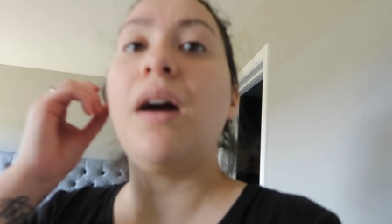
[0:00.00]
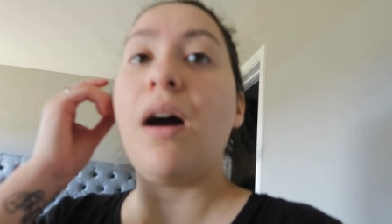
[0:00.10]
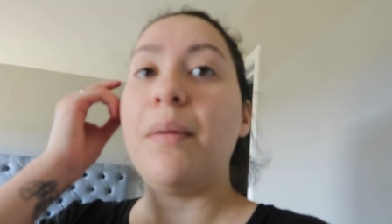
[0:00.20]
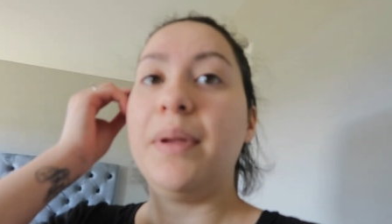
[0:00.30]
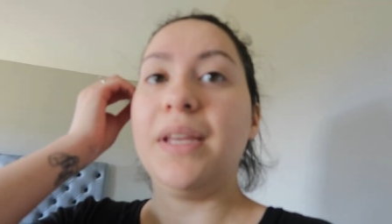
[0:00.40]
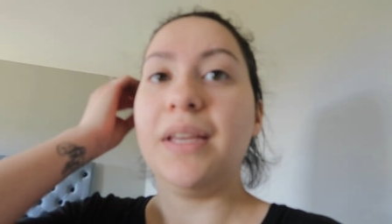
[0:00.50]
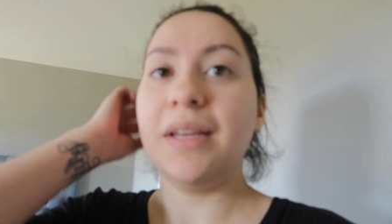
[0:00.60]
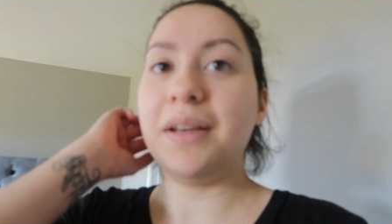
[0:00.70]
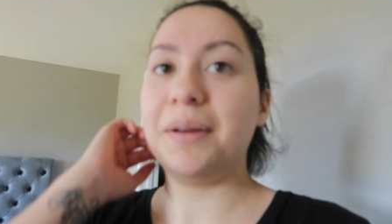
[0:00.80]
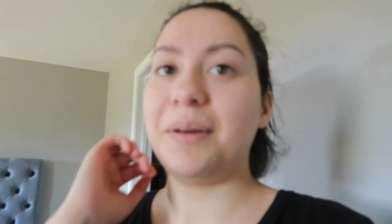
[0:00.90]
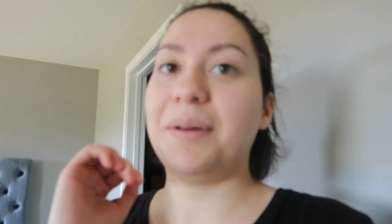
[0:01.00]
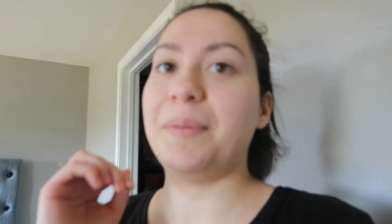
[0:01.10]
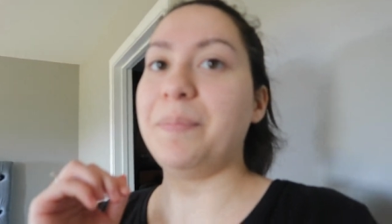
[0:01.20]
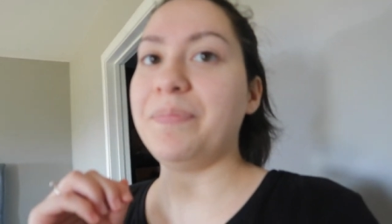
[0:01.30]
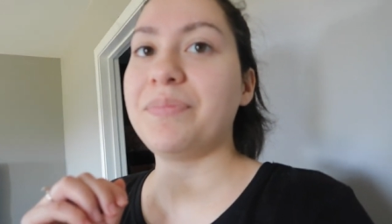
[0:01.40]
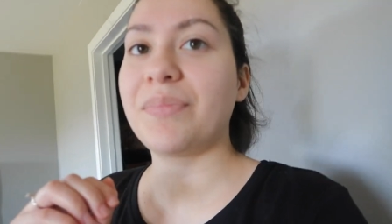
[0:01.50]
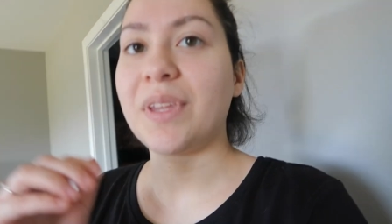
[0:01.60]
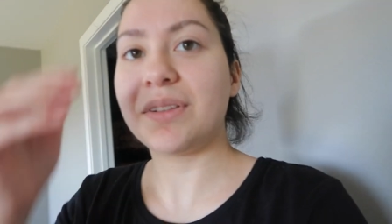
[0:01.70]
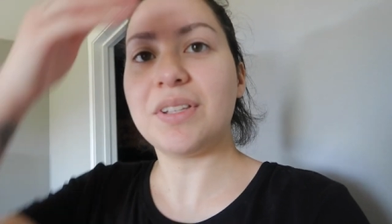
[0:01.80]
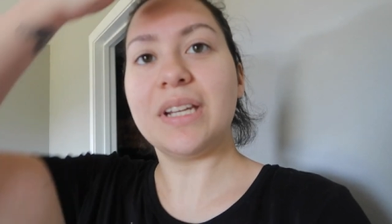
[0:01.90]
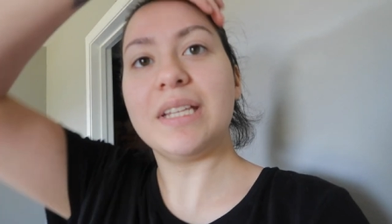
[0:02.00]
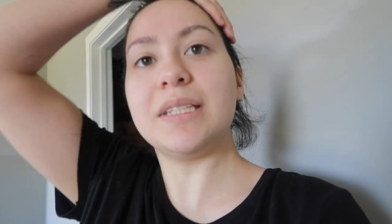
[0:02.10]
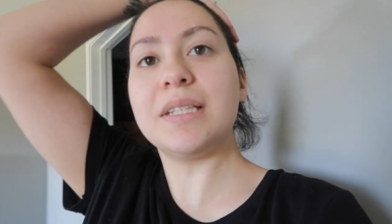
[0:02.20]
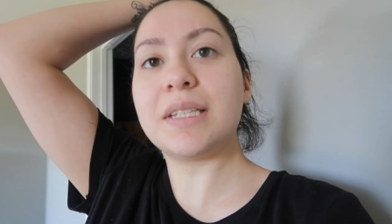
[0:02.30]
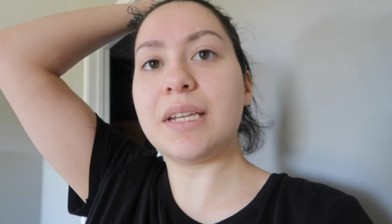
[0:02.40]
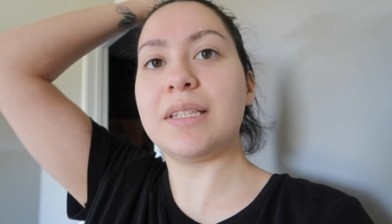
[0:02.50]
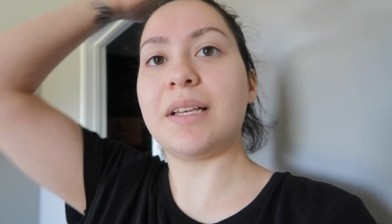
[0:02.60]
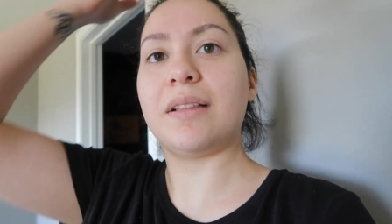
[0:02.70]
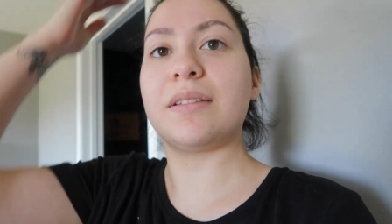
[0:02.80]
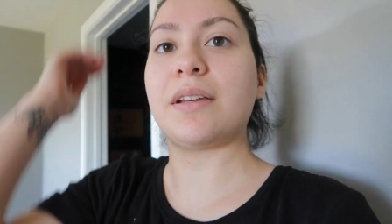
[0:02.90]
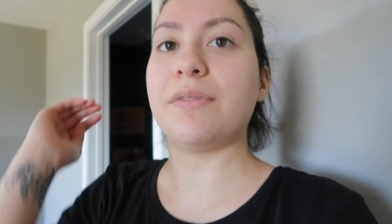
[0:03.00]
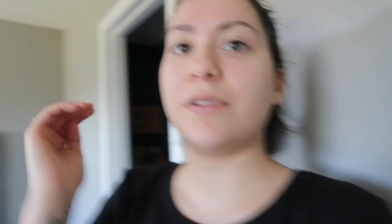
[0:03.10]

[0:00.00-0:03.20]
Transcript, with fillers: comedy. Um hey Janacy's gonna tell us our